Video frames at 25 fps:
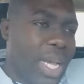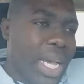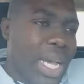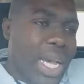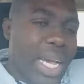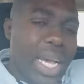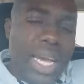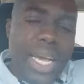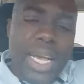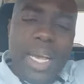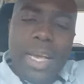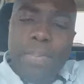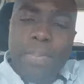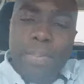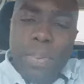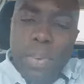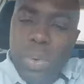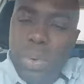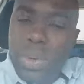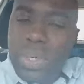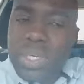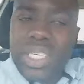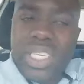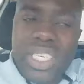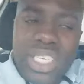a
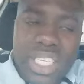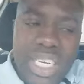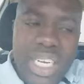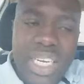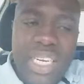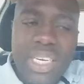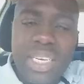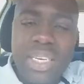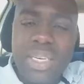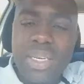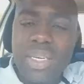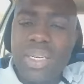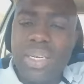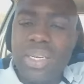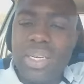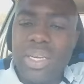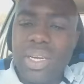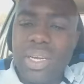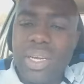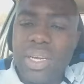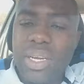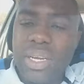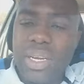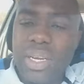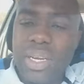politician
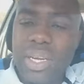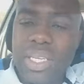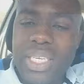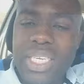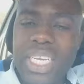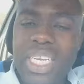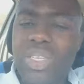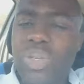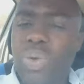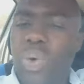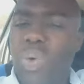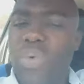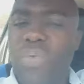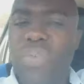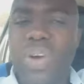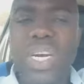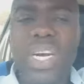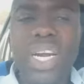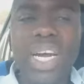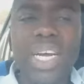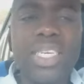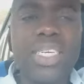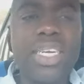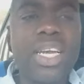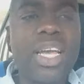just
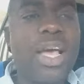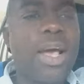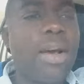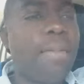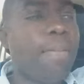overnight.